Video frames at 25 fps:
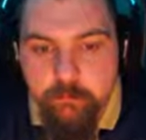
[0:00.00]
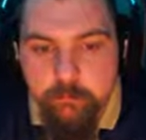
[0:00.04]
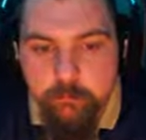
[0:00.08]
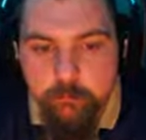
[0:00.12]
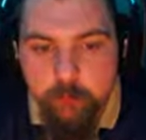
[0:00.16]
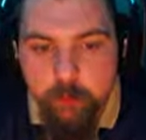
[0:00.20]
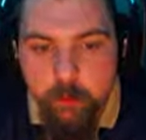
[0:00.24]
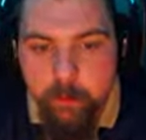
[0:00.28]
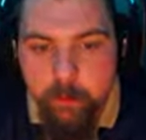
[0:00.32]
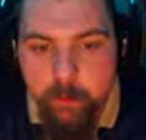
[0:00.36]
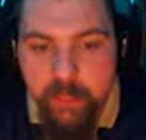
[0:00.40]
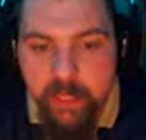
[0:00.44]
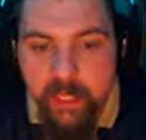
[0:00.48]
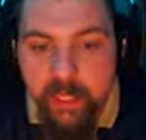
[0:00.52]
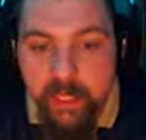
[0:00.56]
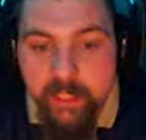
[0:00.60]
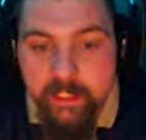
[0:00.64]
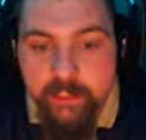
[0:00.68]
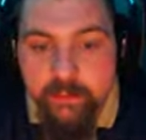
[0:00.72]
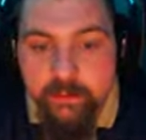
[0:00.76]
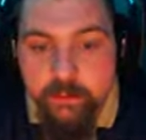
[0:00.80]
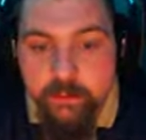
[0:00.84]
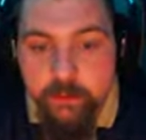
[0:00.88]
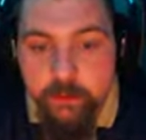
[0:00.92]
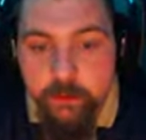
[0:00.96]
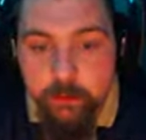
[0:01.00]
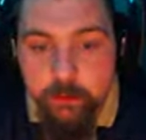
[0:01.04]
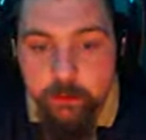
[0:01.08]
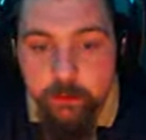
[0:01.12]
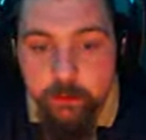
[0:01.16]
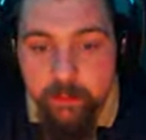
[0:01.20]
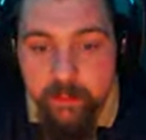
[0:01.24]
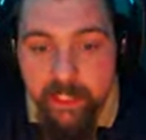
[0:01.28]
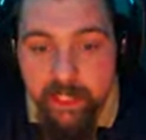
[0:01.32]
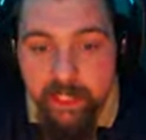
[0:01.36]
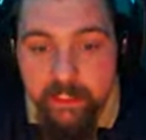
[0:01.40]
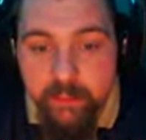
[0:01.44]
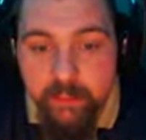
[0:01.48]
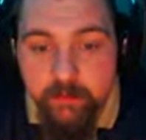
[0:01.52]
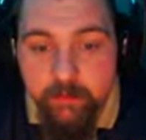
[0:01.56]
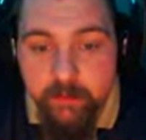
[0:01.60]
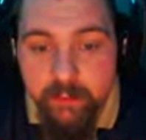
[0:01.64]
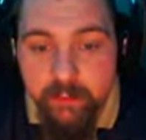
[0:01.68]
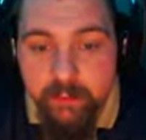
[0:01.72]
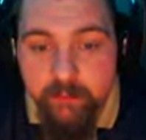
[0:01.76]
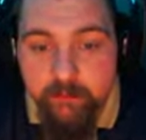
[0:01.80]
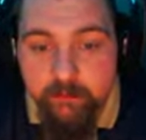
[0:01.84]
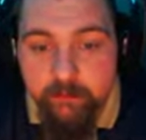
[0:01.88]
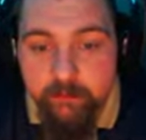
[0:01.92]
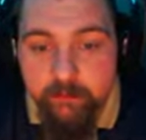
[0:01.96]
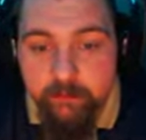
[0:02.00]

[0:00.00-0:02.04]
replies to some of the X-Defiant